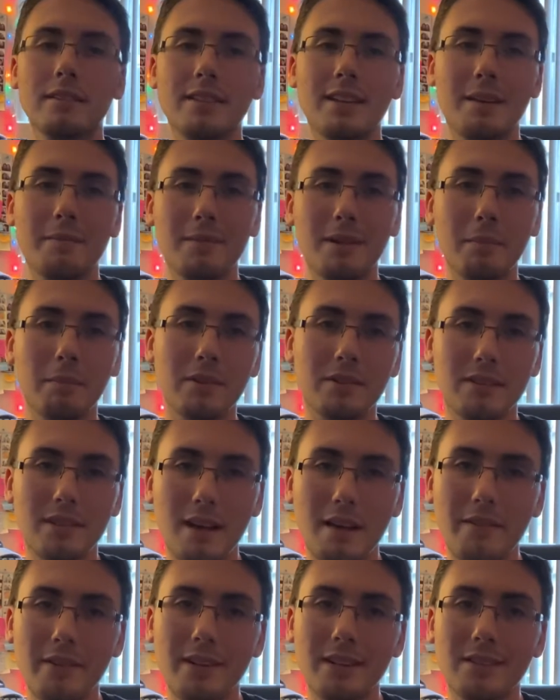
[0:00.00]
Tip number
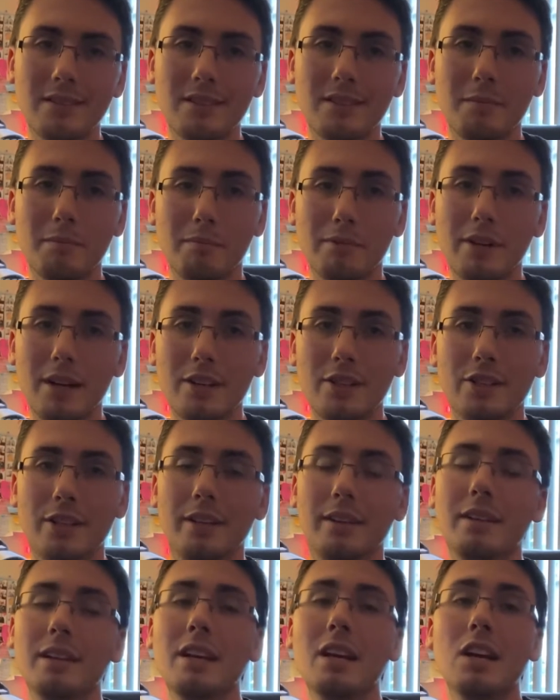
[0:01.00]
7 is
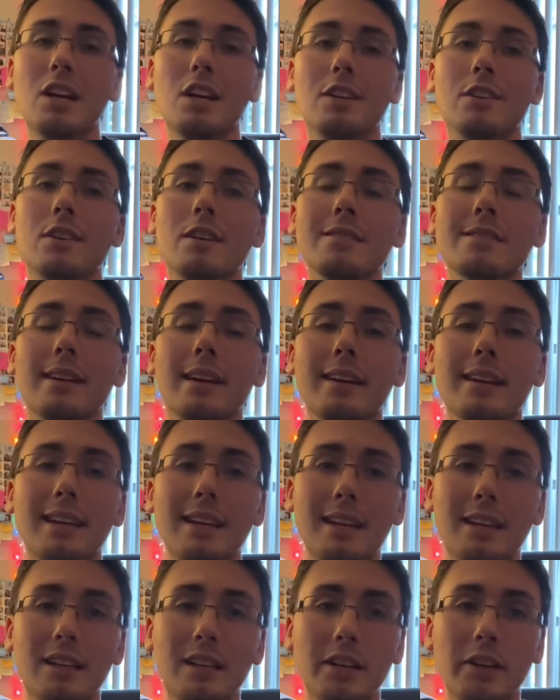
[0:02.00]
compression. Just like
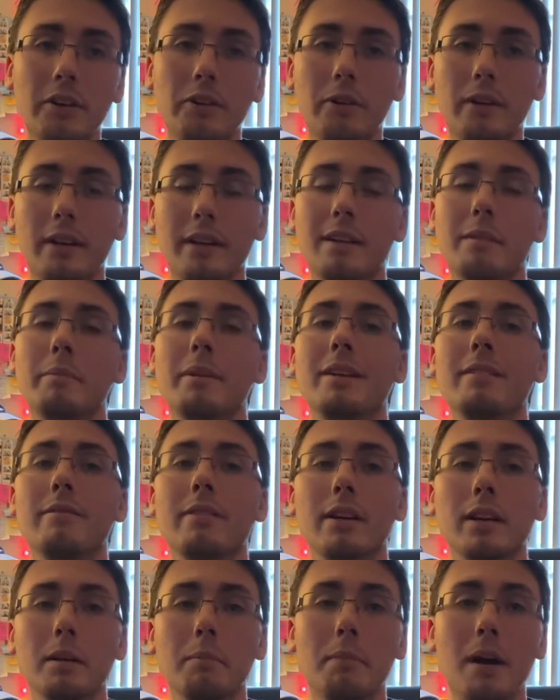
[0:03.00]
EQ, it can be a
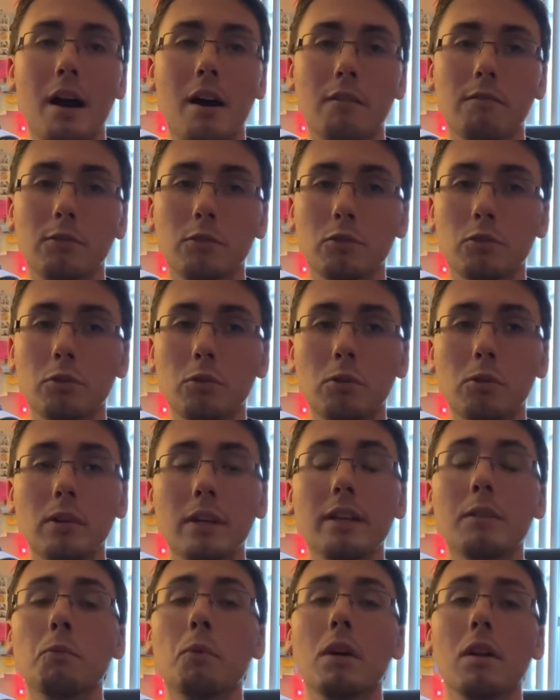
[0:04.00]
very powerful tool
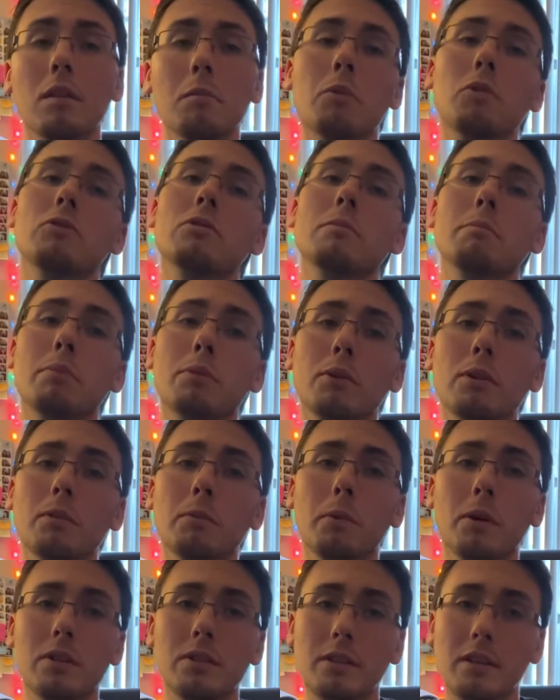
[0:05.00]
and one of the most important
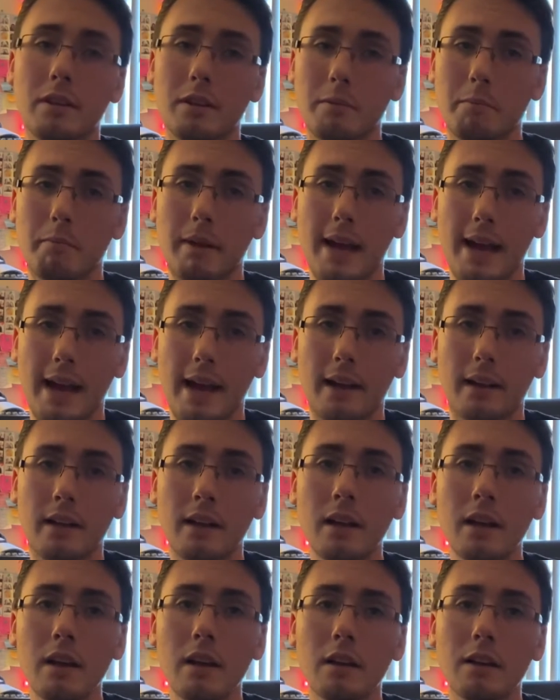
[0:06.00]
ones in your bag.
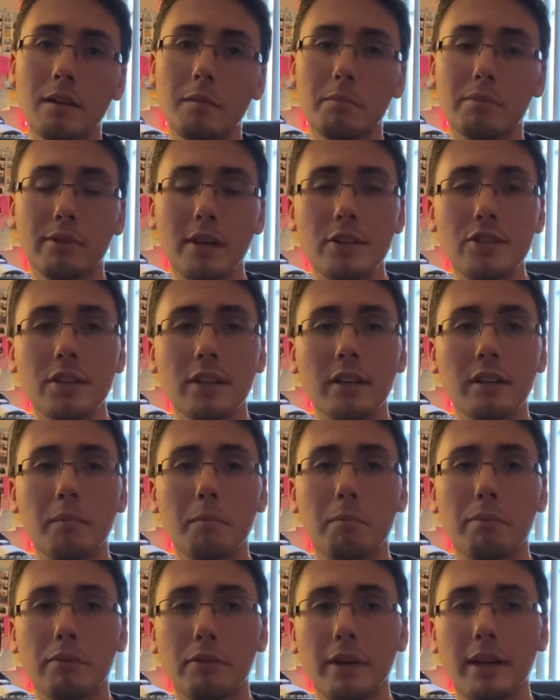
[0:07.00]
Compression can
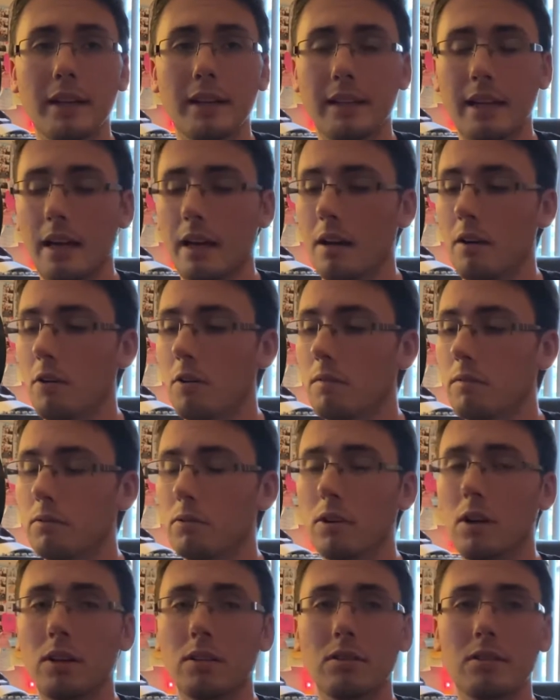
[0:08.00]
bring that
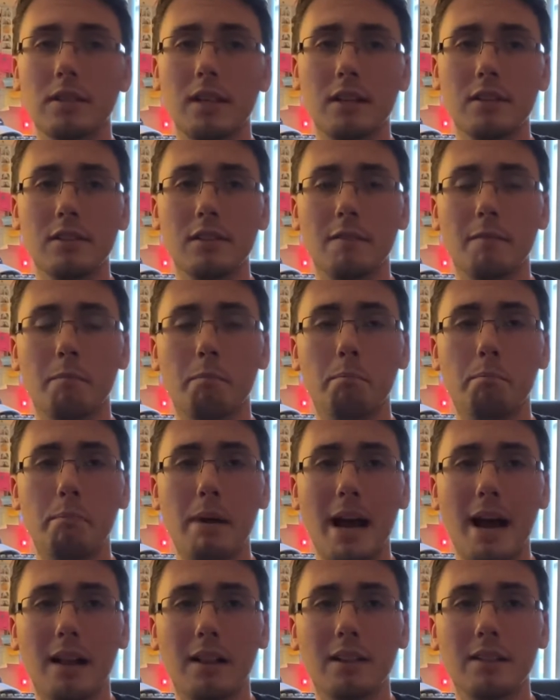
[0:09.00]
overall sense of
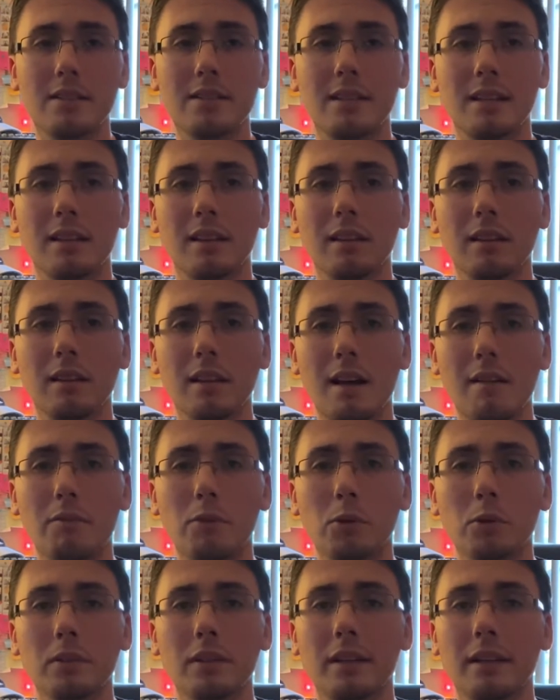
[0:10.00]
balance and
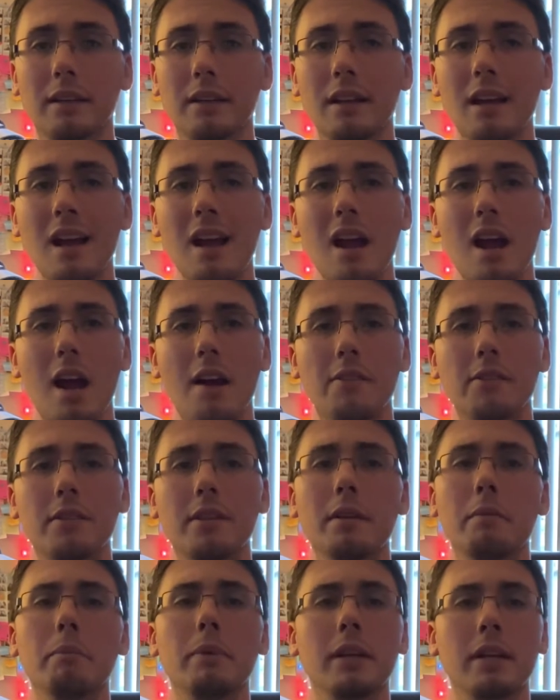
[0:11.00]
leveled and
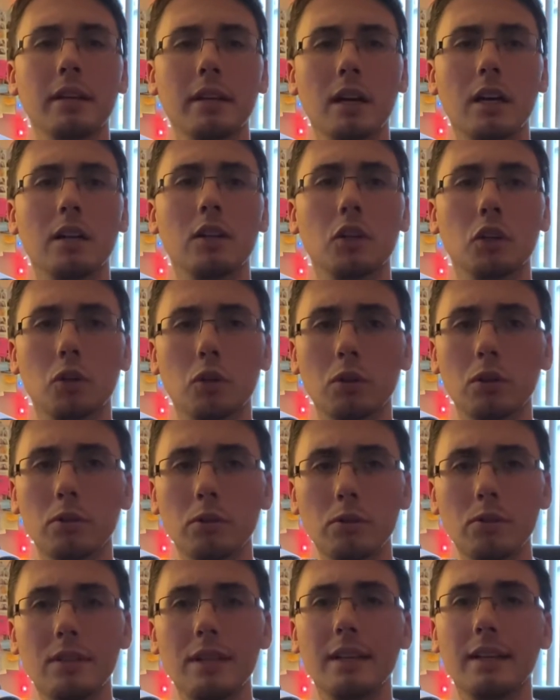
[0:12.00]
everything being kind of
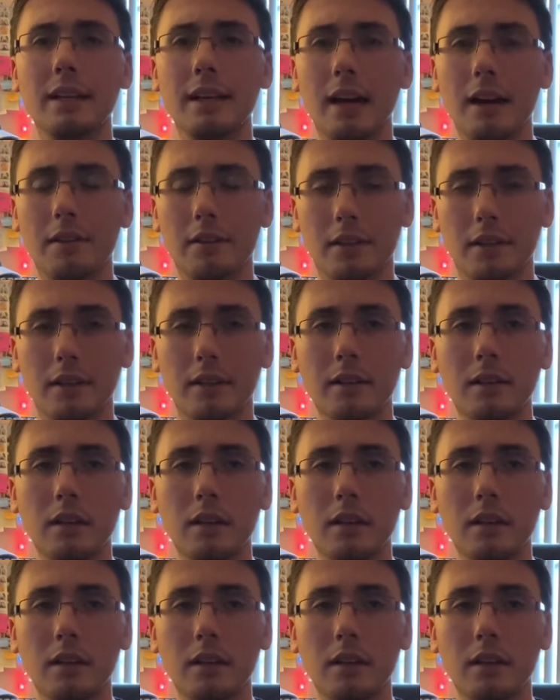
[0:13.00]
glued together